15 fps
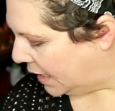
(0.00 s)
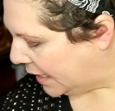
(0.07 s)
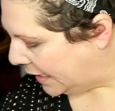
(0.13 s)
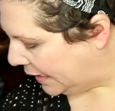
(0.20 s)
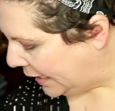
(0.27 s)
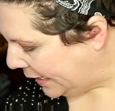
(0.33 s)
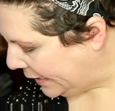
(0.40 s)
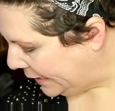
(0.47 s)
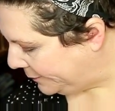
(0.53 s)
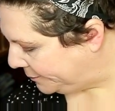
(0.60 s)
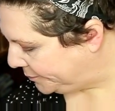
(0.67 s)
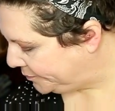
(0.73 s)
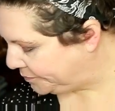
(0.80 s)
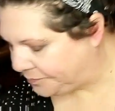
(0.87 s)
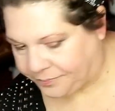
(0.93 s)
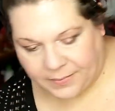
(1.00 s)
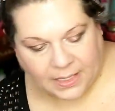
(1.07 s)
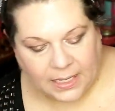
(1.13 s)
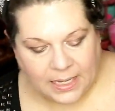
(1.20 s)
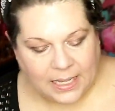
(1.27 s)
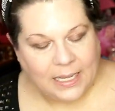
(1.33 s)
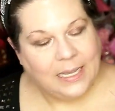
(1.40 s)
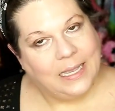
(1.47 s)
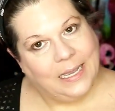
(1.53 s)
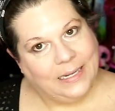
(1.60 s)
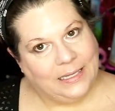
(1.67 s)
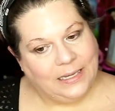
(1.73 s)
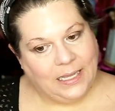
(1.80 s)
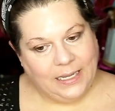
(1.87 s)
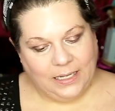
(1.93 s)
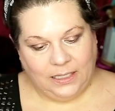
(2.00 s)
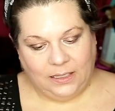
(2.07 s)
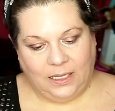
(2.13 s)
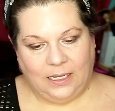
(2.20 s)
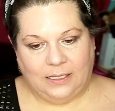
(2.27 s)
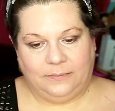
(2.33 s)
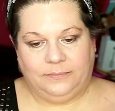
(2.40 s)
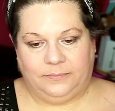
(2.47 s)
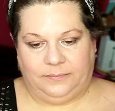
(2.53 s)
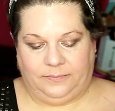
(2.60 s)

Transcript: Kind of like it. I like it a lot.